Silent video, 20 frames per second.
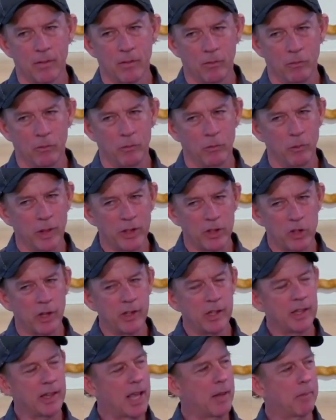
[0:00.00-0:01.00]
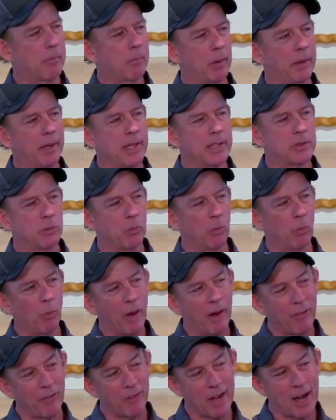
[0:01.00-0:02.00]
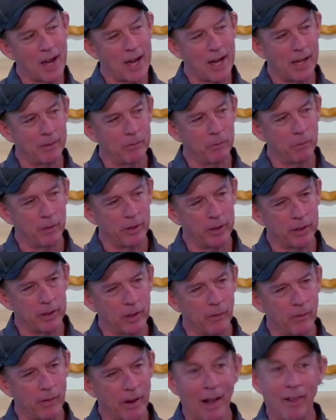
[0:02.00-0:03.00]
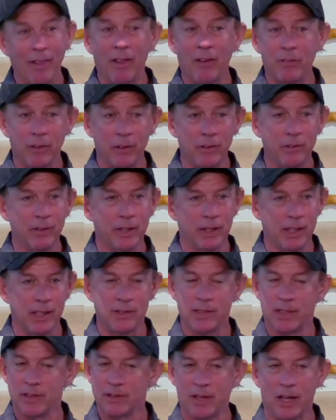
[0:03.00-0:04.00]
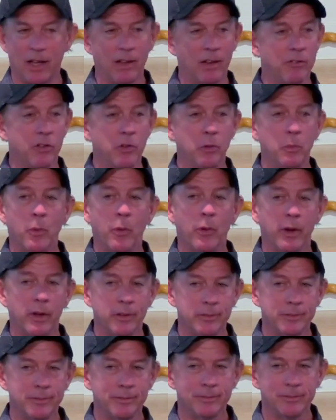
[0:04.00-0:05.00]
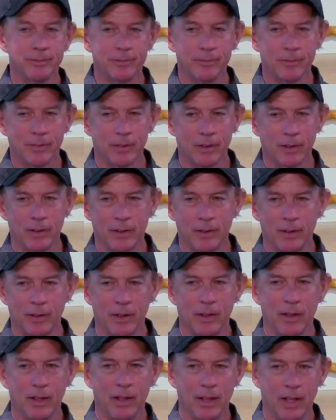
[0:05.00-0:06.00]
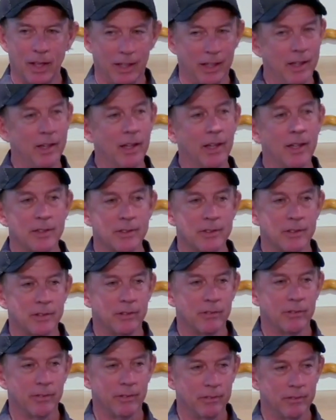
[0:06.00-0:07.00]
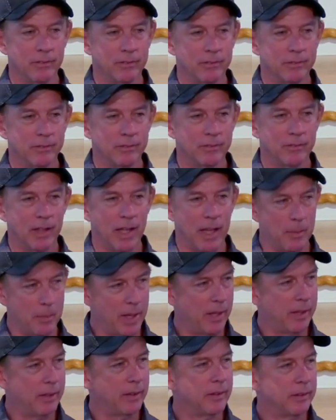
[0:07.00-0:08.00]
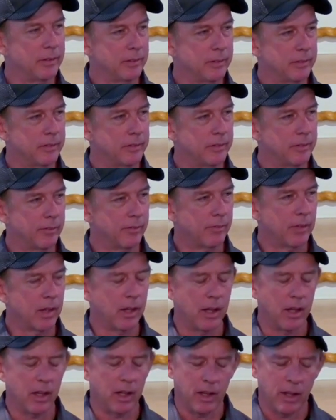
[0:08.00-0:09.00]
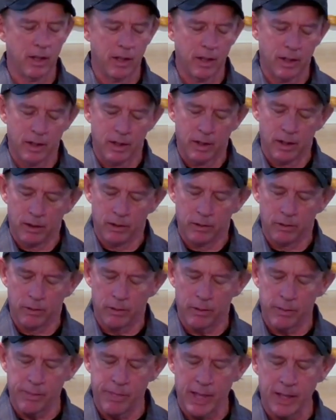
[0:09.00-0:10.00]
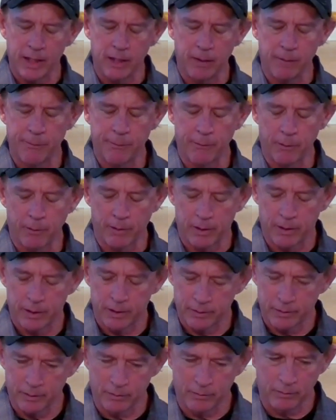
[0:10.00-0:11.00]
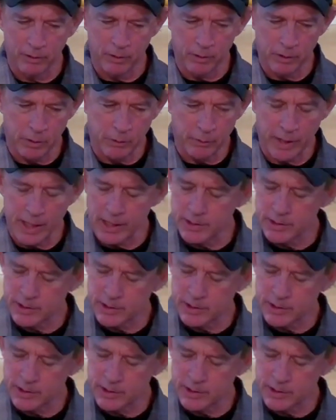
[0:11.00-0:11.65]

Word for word: Return to that place with God where you're going, I love you. And He says, I love you more. And He does. Amen? Amen? Lord, thank you for your grace.